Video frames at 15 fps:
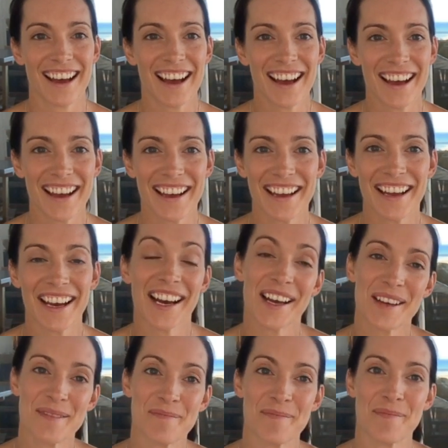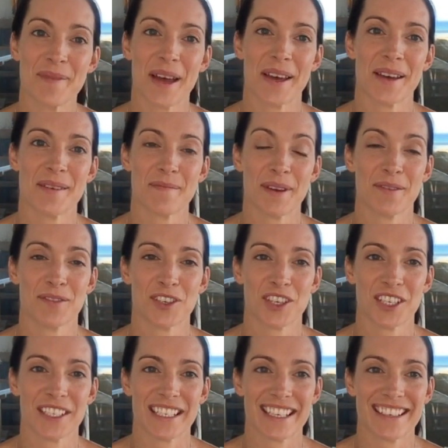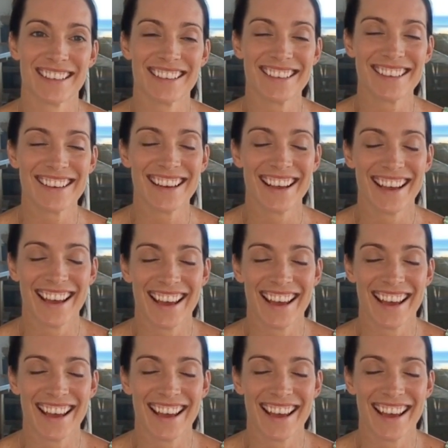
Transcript: Hi, I'm Bev Jardine,